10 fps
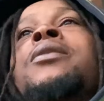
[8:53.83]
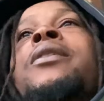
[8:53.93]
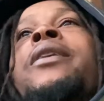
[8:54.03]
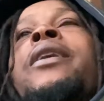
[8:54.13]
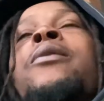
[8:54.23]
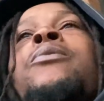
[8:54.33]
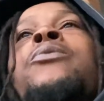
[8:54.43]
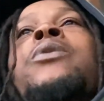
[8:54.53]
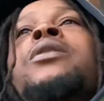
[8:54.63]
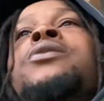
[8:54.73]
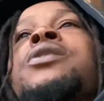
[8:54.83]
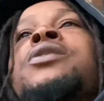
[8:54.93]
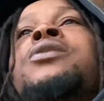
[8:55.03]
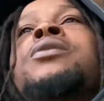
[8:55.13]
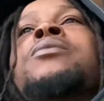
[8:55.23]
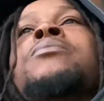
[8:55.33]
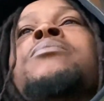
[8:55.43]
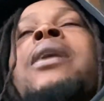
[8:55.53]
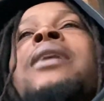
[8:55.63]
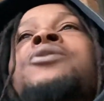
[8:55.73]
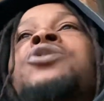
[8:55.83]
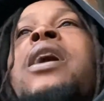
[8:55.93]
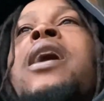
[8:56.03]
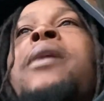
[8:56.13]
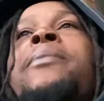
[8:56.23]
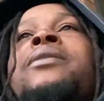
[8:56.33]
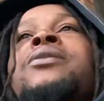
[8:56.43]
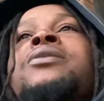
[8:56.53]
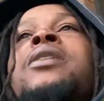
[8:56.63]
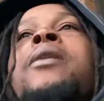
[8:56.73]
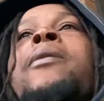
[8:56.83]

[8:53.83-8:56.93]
and really just my job at the time.